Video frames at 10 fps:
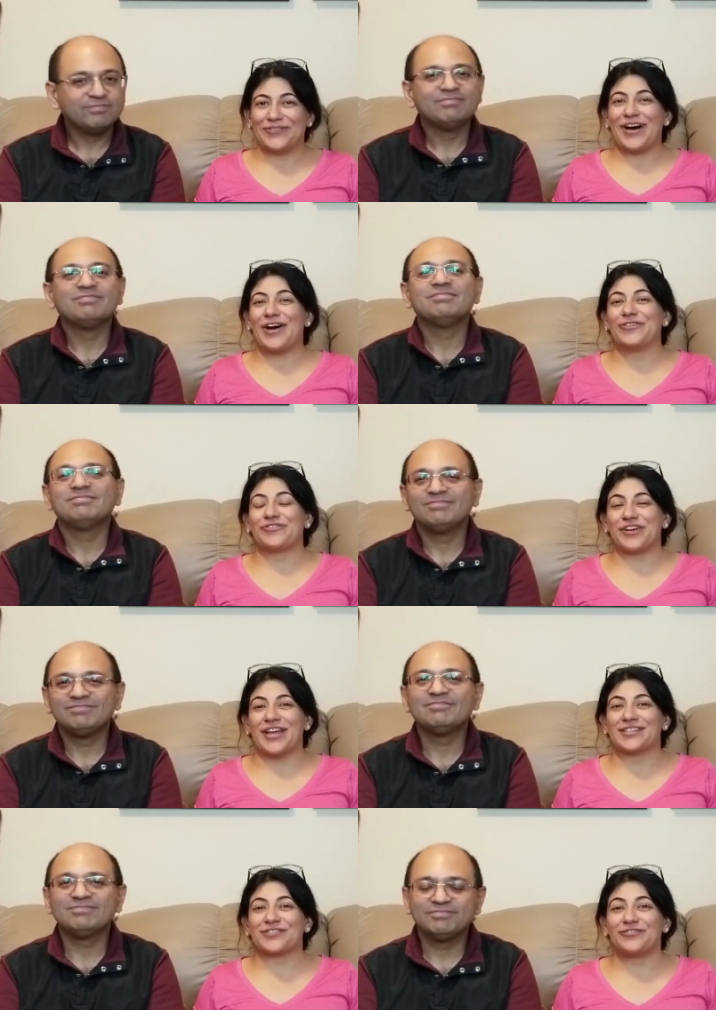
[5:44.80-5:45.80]
Speaker 1: Wow,
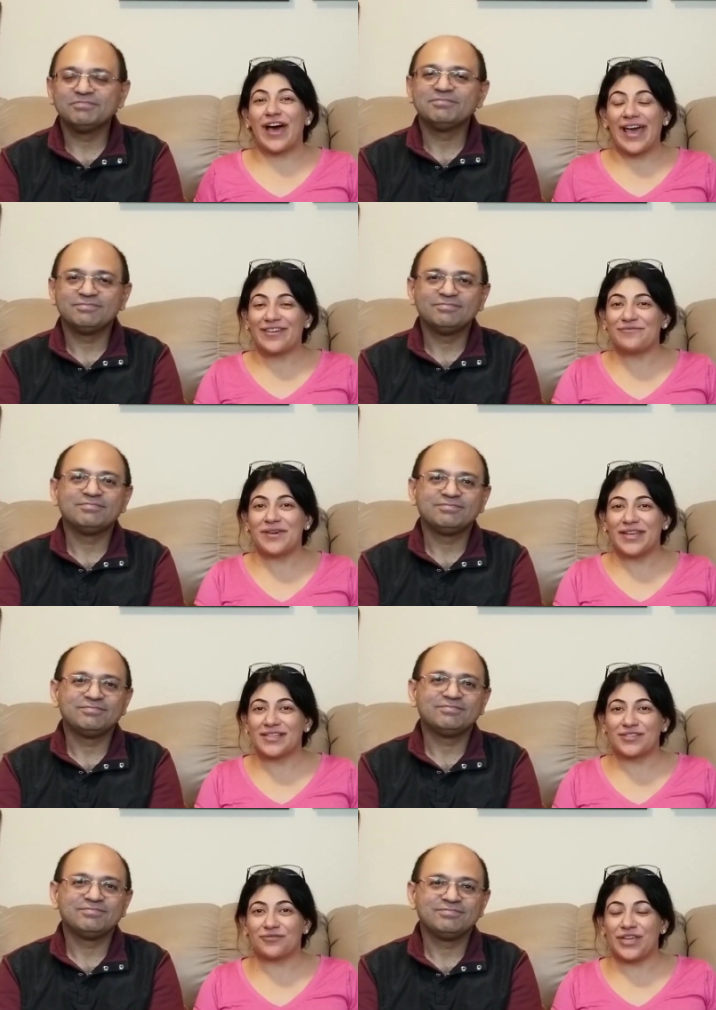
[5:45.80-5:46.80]
friends, five
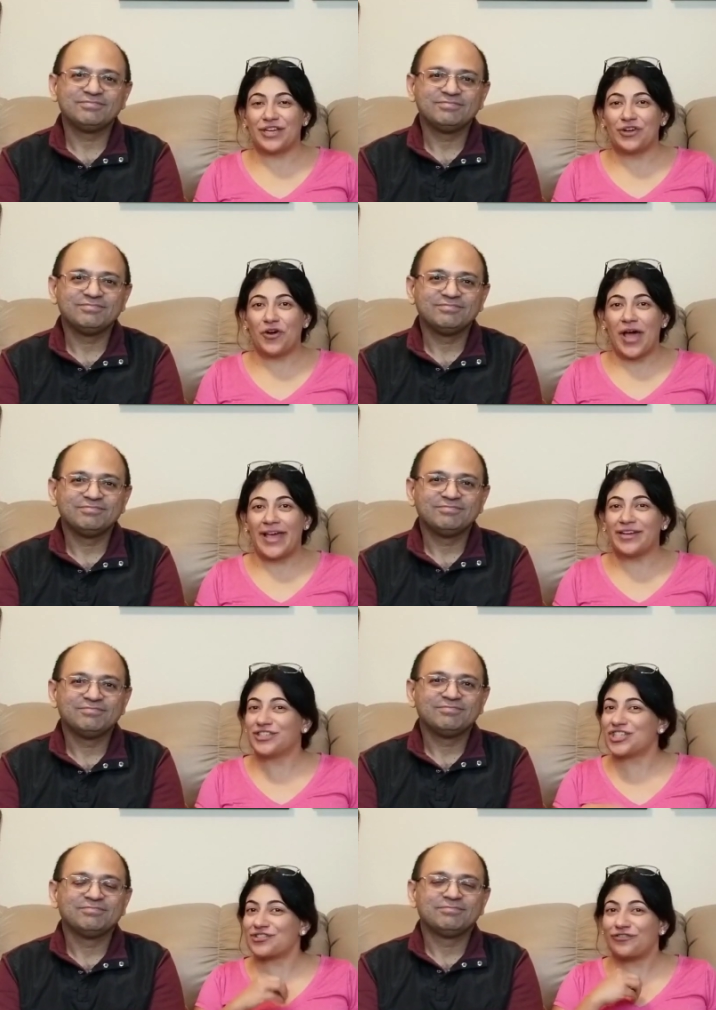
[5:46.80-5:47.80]
minutes video and
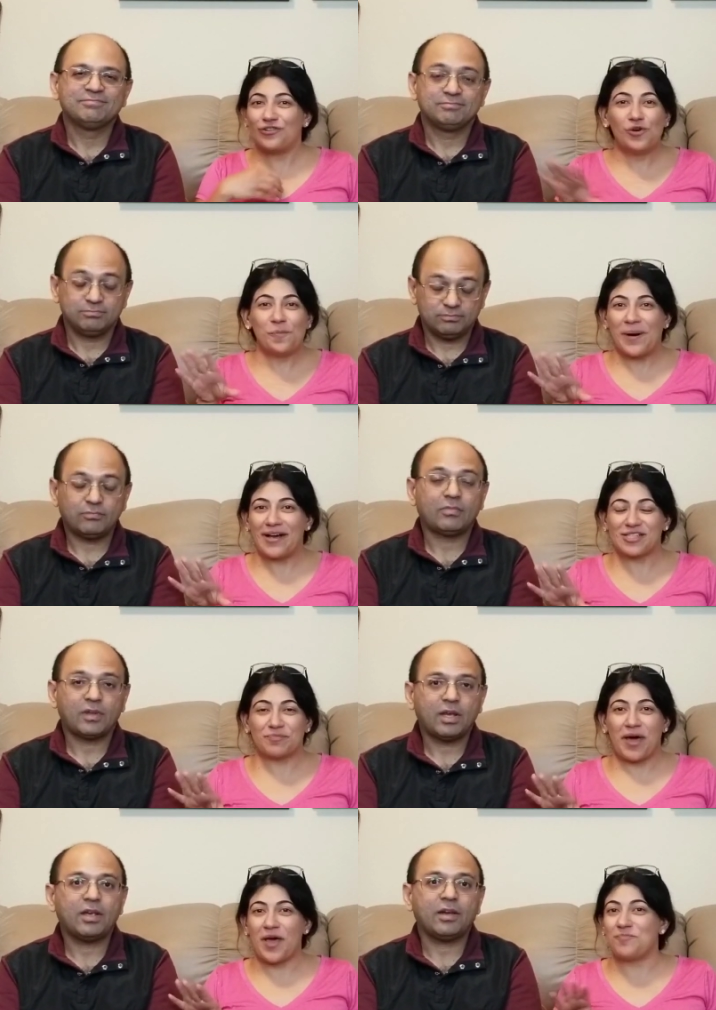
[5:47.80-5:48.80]
it just flew
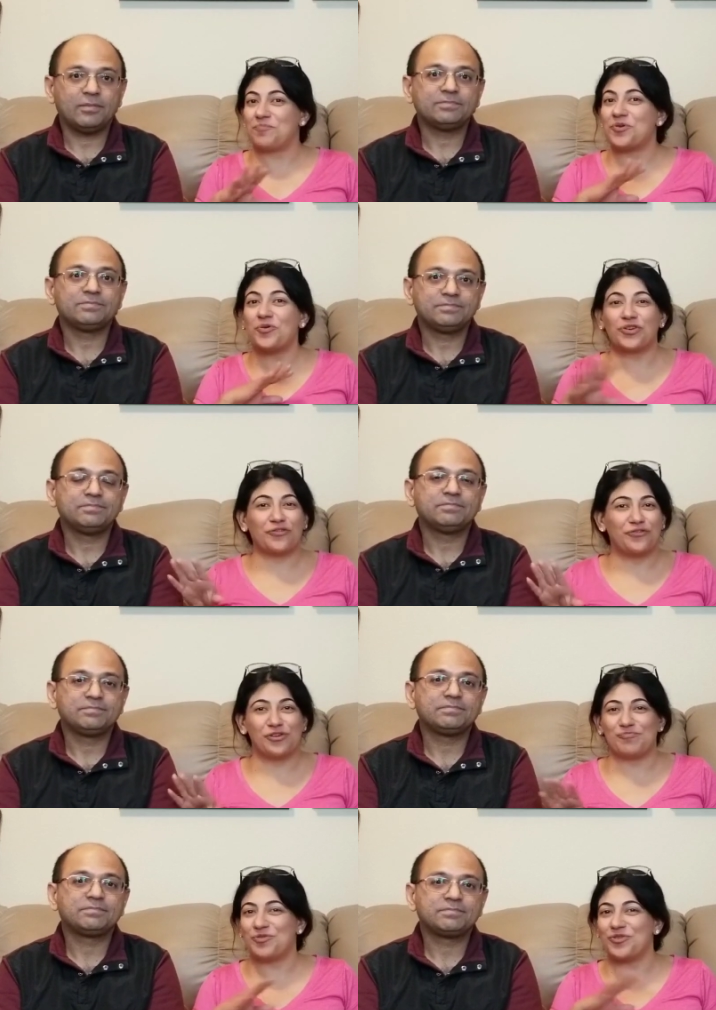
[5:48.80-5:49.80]
past by.
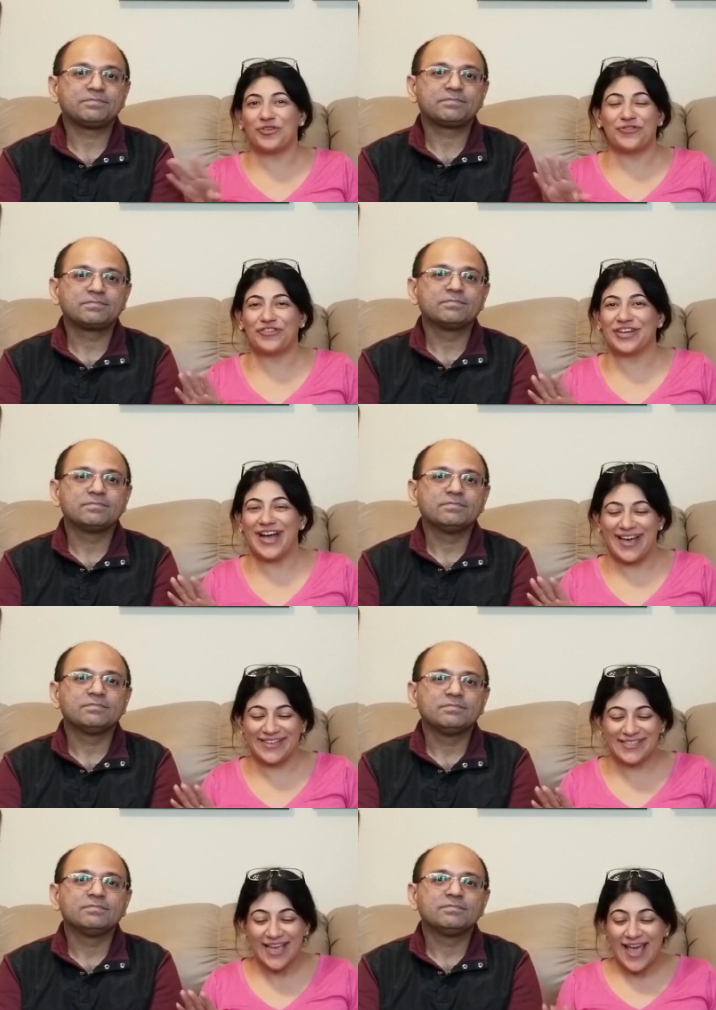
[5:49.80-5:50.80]
Beautiful, beautiful,
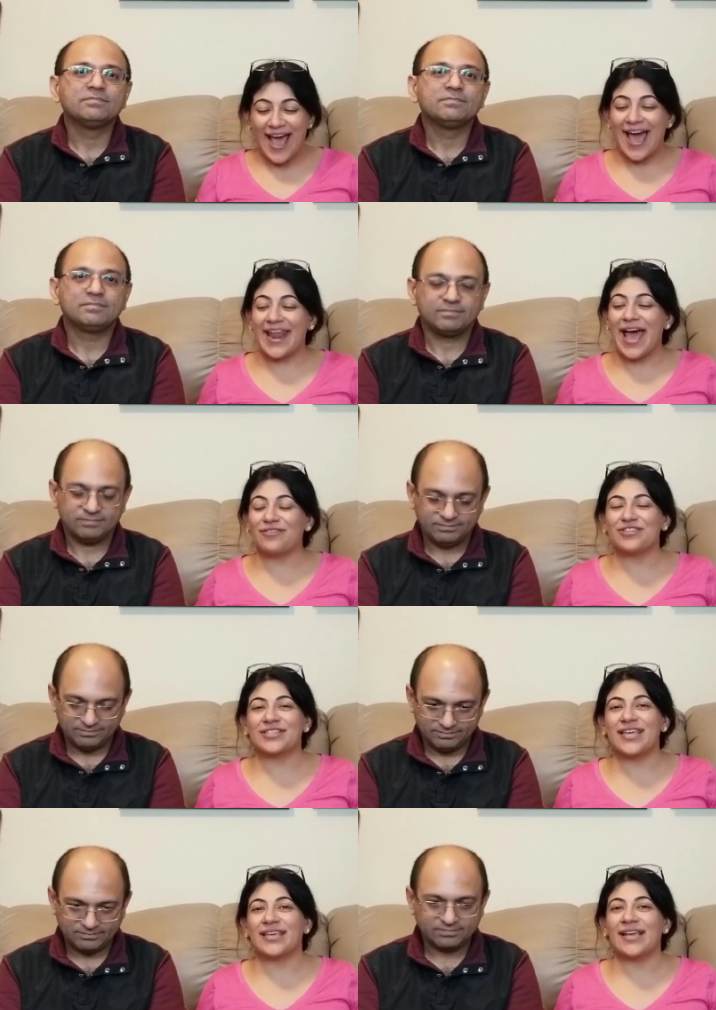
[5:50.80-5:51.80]
guys. And I
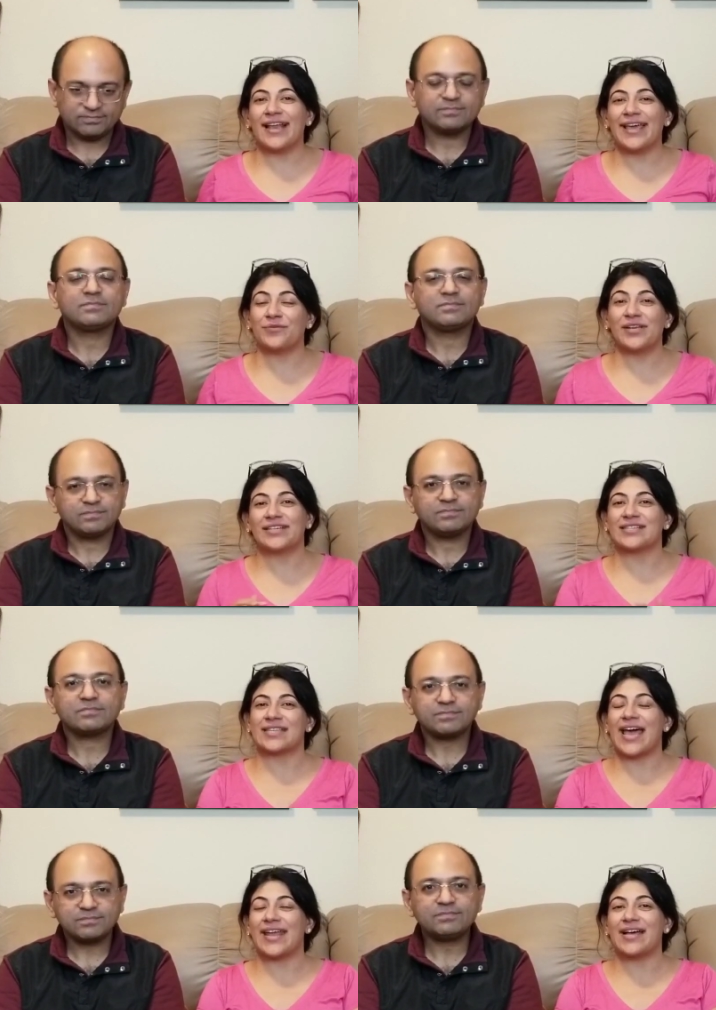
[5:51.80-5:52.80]
was thinking like we'll
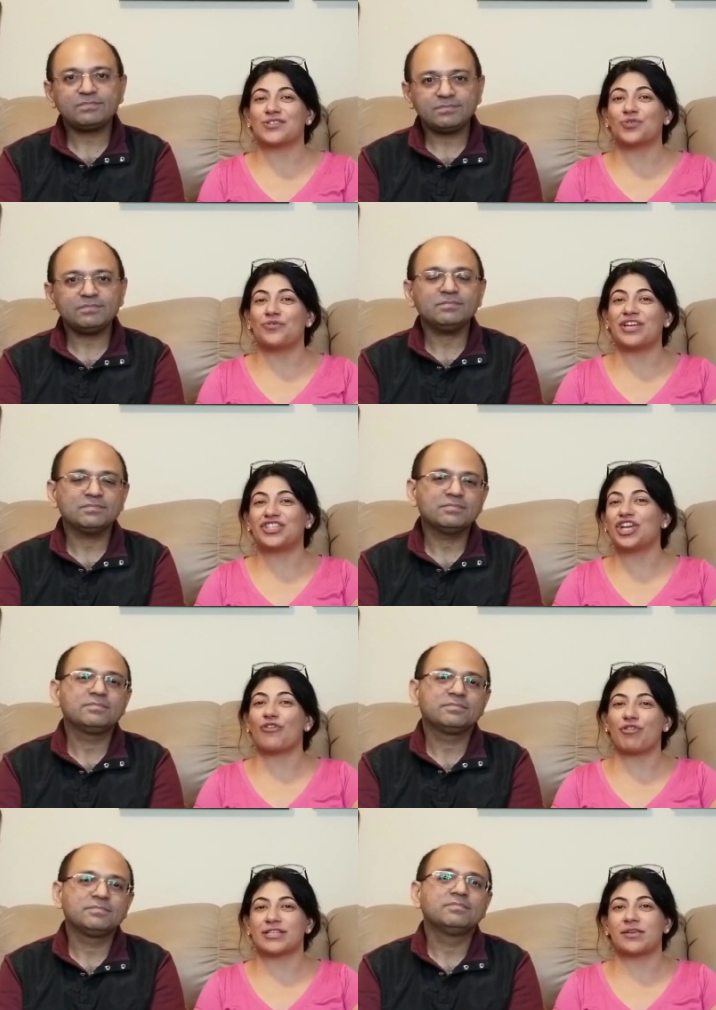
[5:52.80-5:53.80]
decide as to which
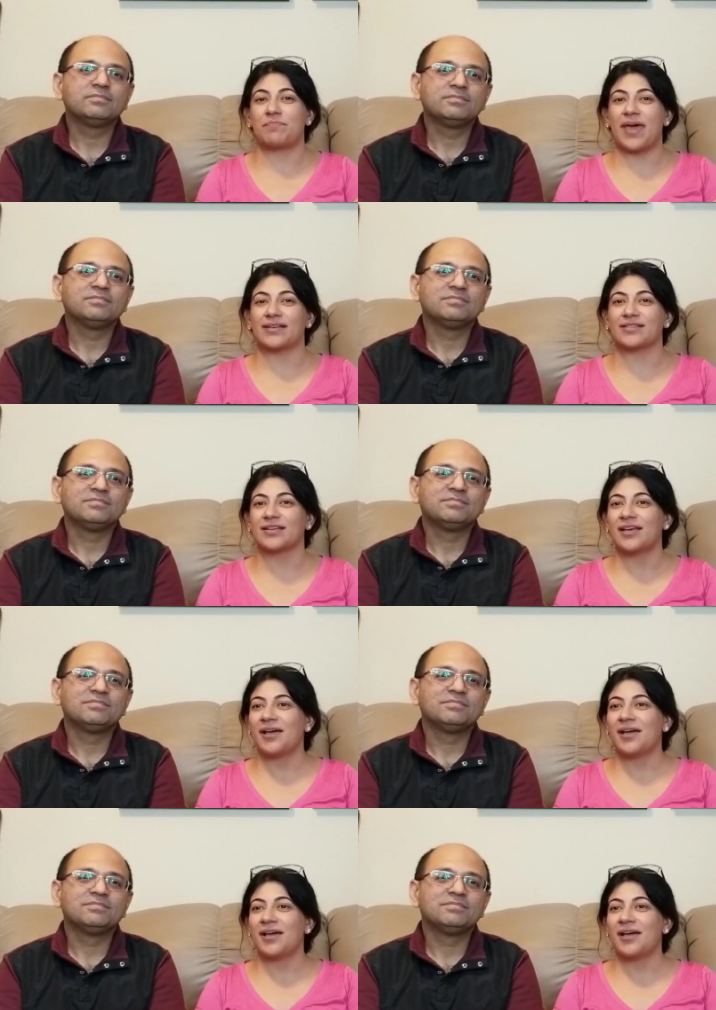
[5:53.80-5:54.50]
year was the best.